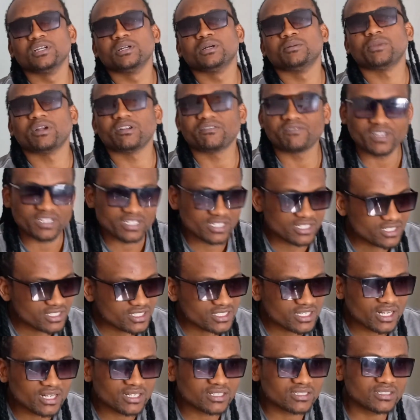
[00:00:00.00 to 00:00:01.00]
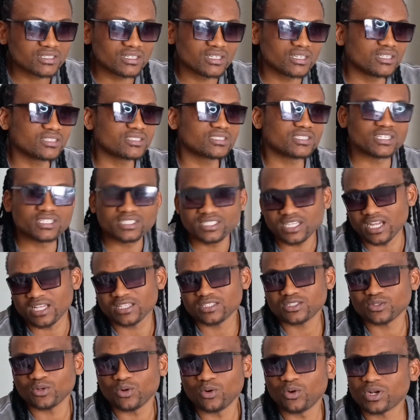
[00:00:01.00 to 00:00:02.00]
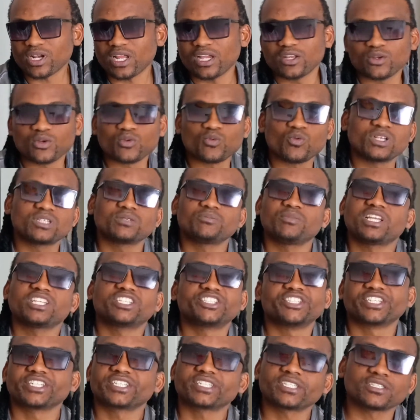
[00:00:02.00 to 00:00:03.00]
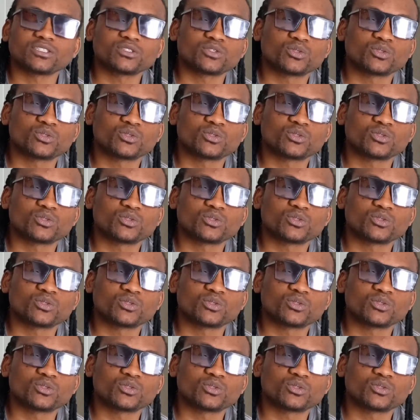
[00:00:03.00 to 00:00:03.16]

my financial status, or I don't want my children